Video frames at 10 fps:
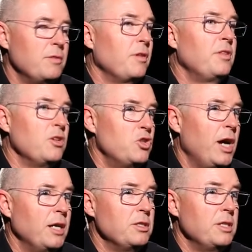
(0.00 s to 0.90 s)
If the thing
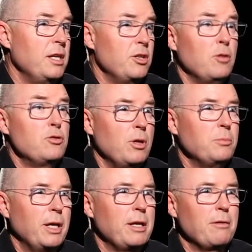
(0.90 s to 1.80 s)
charges at you, don't stop
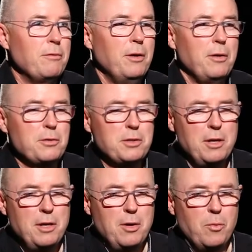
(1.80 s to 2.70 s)
taking photos.
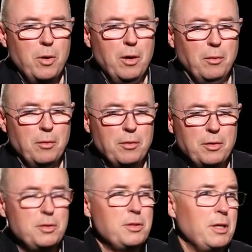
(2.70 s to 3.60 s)
Well,
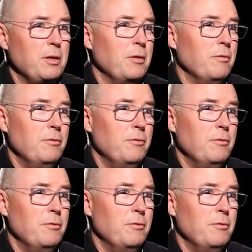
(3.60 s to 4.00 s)
this thing got